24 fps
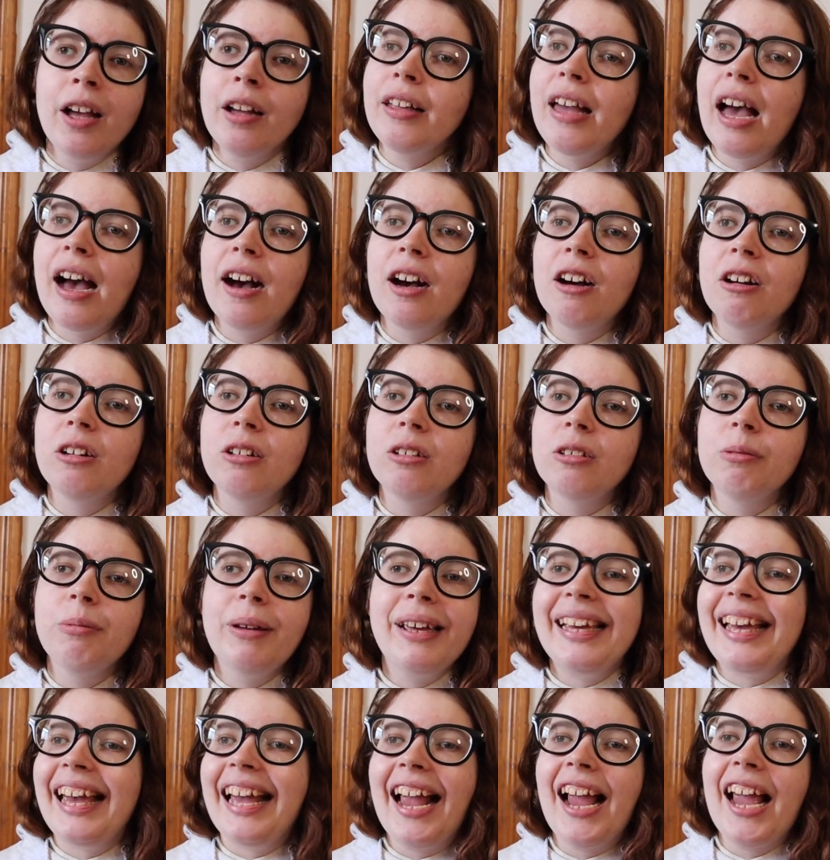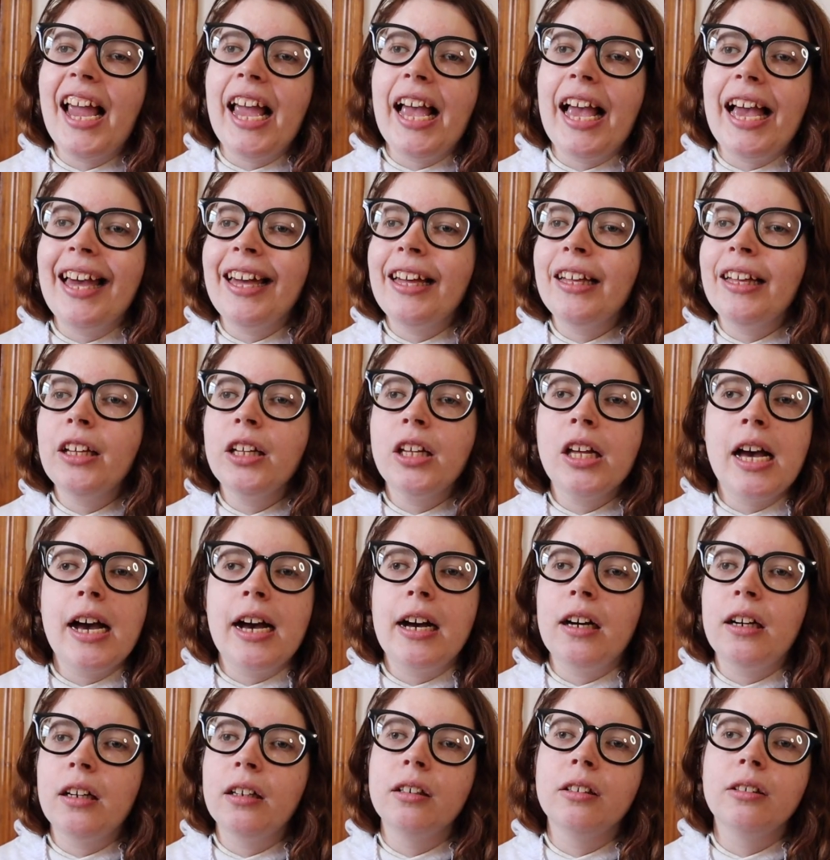no, we didn't,
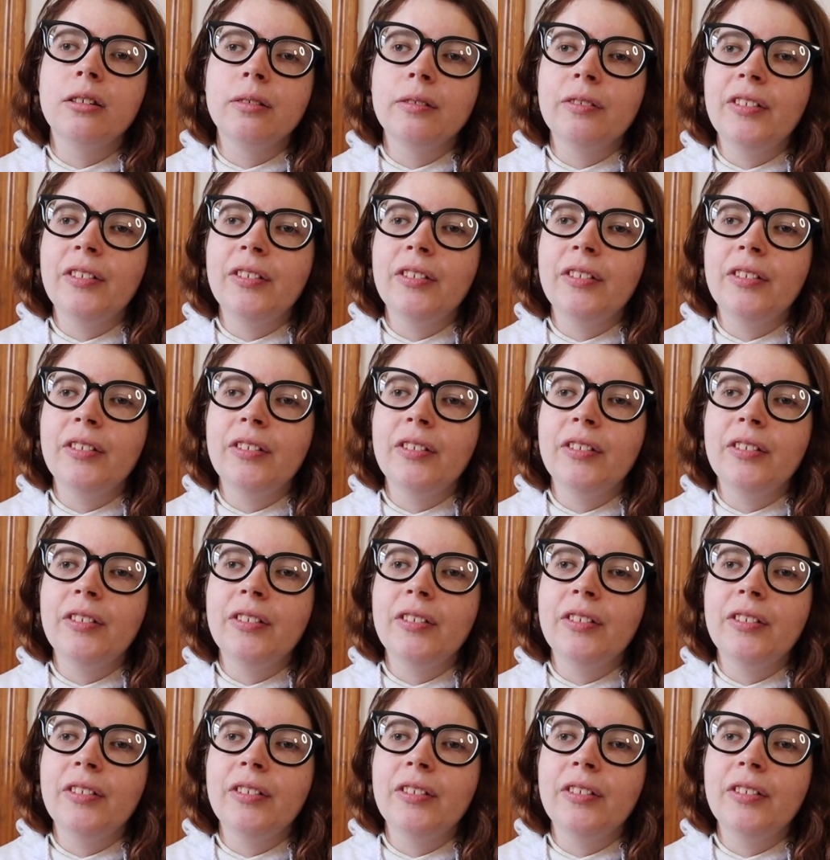no,